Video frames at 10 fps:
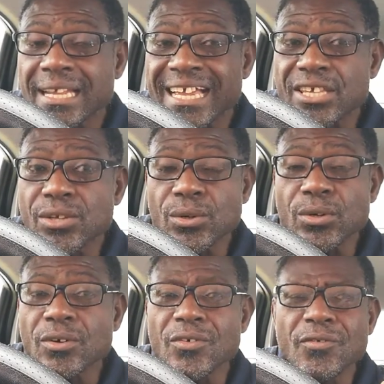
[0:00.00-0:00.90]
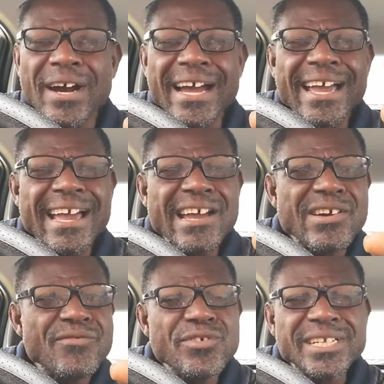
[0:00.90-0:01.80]
Thank you for
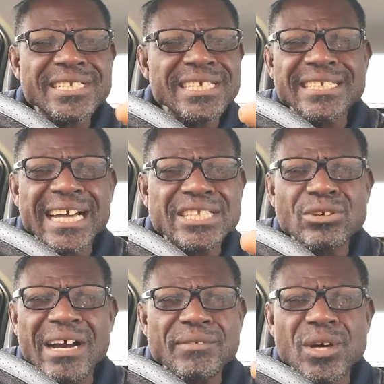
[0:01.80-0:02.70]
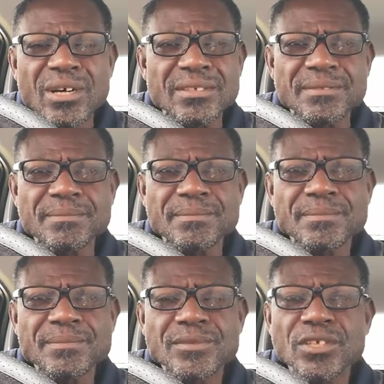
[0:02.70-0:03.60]
everything that you have done
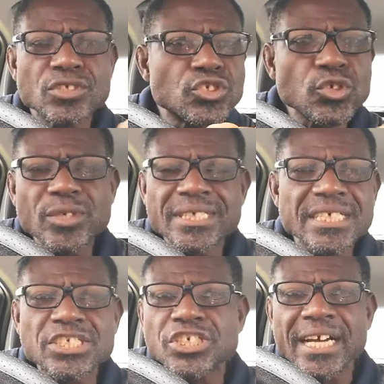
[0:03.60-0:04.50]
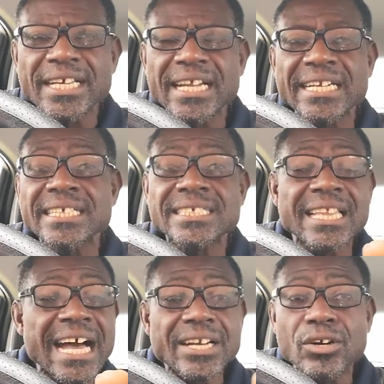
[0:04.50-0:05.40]
during this channel and this
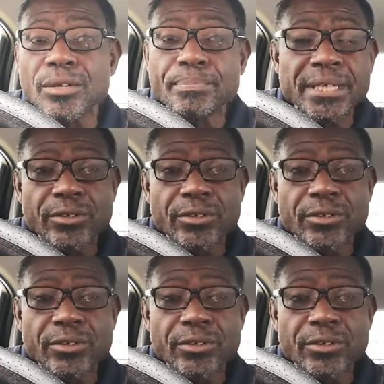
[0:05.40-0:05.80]
lockdown